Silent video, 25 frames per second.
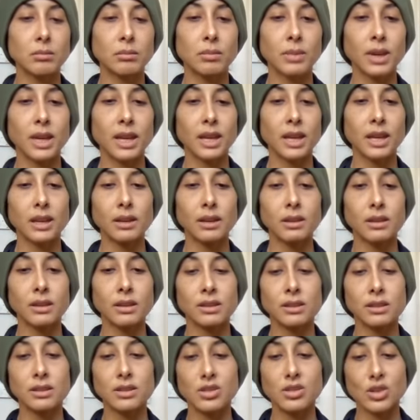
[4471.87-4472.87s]
may
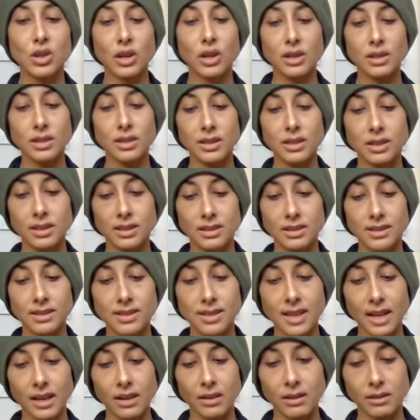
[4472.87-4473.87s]
start to
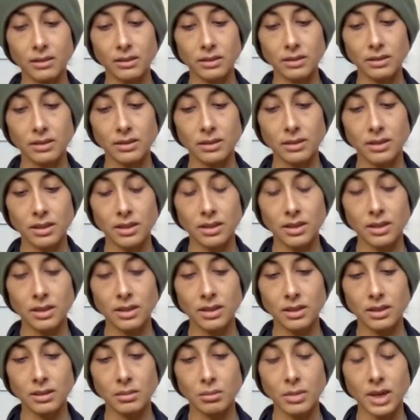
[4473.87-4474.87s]
settle,
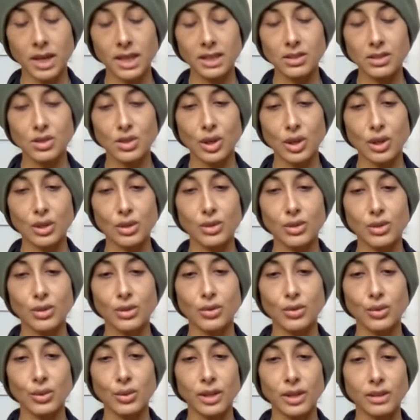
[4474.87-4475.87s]
might start to
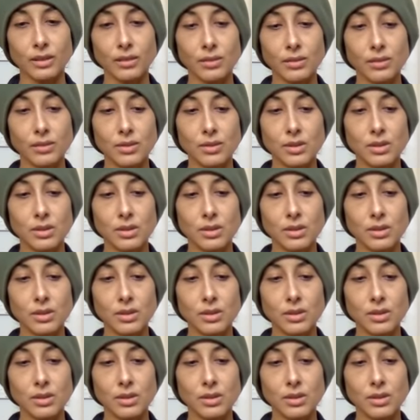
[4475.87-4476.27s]
drift.